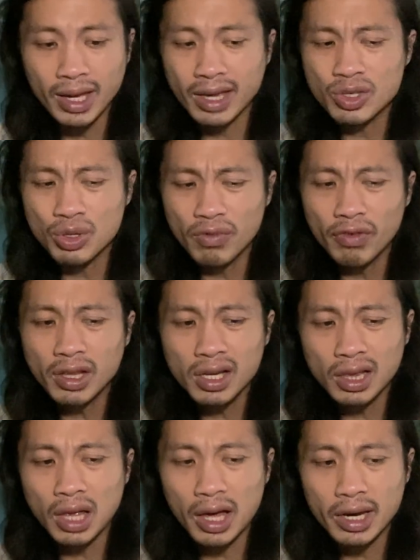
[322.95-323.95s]
I do feel like a
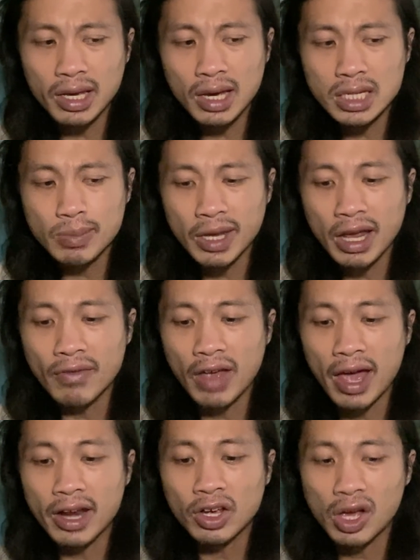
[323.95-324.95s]
lot of you guys might have
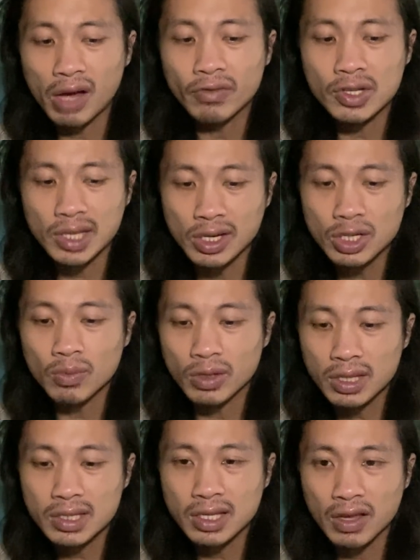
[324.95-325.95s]
had a conversation with
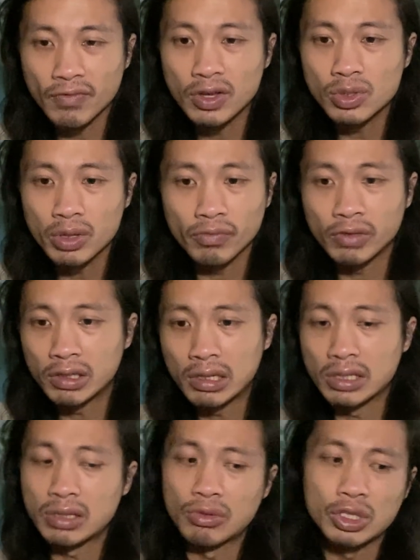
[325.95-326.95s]
this individual and
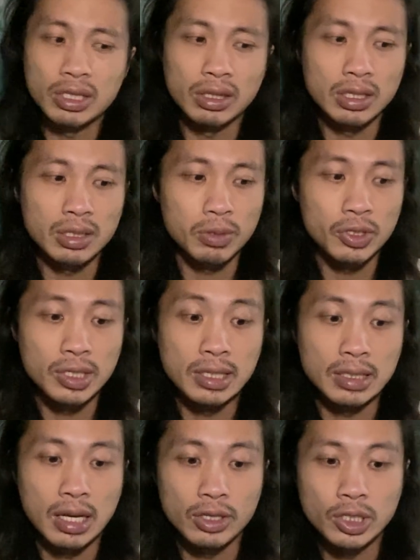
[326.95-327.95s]
realize, oh shit, this person has
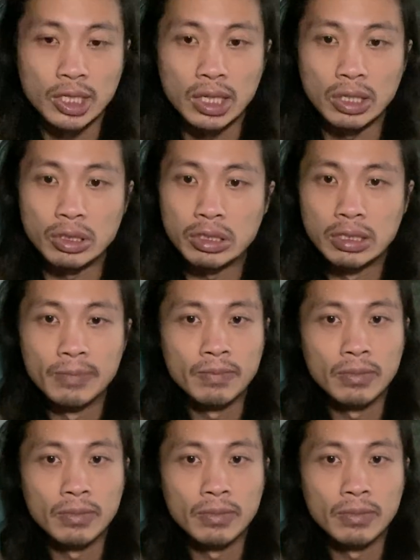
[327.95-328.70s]
not changed.